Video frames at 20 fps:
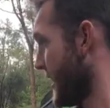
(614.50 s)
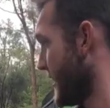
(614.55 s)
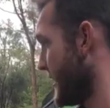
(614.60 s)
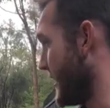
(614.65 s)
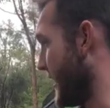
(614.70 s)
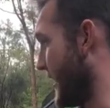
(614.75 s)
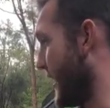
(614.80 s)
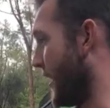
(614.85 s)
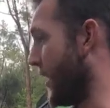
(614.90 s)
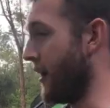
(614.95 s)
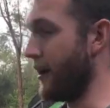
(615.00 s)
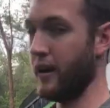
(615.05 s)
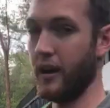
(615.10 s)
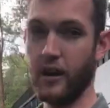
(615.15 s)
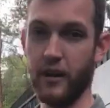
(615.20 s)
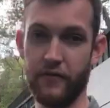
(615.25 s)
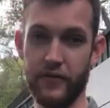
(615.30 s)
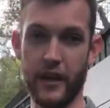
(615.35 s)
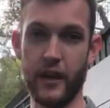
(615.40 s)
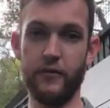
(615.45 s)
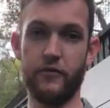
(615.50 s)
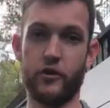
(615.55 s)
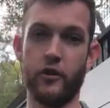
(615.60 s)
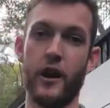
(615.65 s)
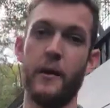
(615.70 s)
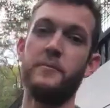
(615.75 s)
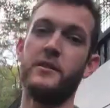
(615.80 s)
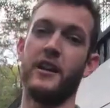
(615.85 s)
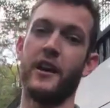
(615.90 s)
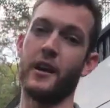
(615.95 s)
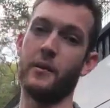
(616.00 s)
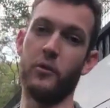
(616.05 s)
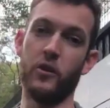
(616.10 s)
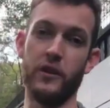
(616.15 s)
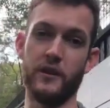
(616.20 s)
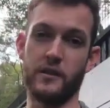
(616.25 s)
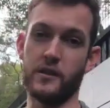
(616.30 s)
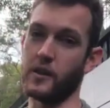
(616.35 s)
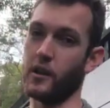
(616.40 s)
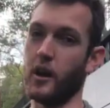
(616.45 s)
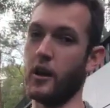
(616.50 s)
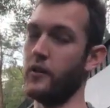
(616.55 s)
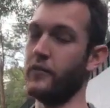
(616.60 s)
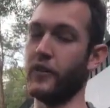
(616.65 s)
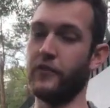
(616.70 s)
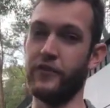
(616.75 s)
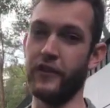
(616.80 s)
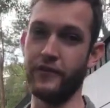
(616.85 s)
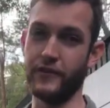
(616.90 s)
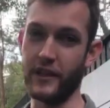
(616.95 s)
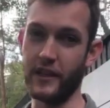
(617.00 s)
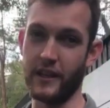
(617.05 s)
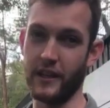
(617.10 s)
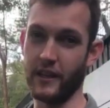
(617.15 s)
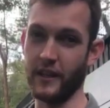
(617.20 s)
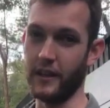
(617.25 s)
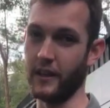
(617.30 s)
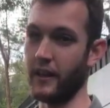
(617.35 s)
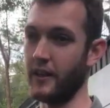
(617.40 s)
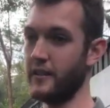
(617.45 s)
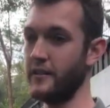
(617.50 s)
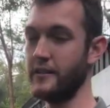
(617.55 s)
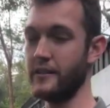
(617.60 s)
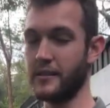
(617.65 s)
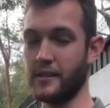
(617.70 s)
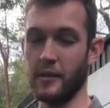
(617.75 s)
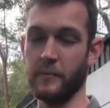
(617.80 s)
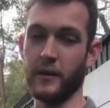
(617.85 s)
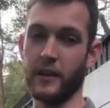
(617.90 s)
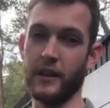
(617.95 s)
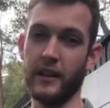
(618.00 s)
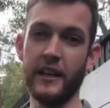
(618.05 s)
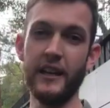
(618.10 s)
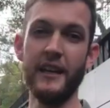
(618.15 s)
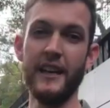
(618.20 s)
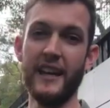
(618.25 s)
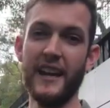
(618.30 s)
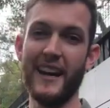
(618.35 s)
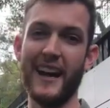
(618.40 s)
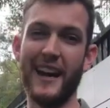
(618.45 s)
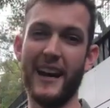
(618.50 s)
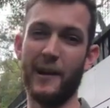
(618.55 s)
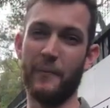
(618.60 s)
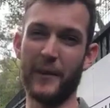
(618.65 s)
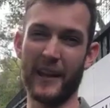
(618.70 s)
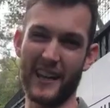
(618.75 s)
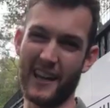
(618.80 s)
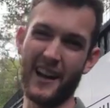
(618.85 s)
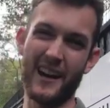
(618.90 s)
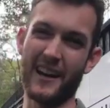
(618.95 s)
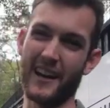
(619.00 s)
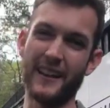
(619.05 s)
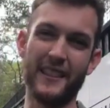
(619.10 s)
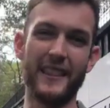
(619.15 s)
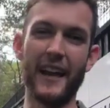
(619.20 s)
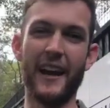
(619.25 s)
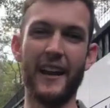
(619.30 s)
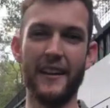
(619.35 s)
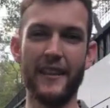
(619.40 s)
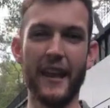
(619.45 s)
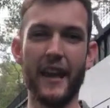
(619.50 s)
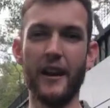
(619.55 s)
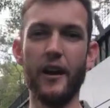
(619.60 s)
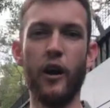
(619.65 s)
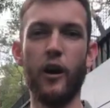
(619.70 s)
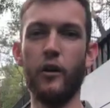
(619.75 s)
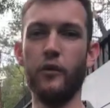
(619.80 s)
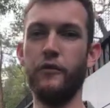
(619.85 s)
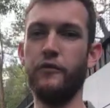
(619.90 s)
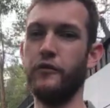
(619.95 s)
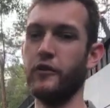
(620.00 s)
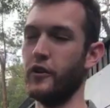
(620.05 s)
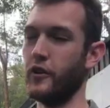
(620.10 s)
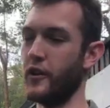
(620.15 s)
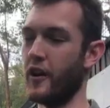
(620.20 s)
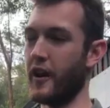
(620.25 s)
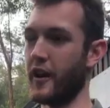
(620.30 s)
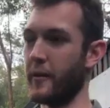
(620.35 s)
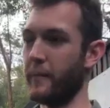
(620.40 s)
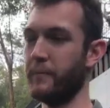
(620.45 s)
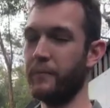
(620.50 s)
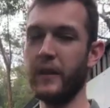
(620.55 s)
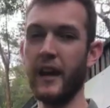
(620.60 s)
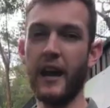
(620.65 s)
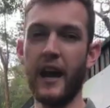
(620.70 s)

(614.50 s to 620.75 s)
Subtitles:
Now, if they've grabbed an animal that's over 50 kilos, typically, they can't eat that whole food item.